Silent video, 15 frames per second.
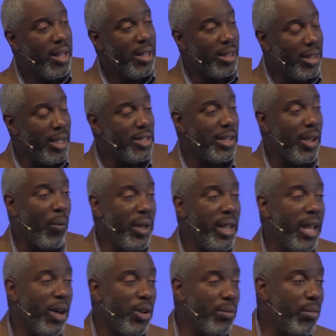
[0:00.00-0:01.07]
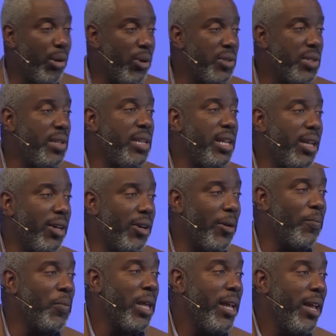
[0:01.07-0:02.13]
the things that we held most dear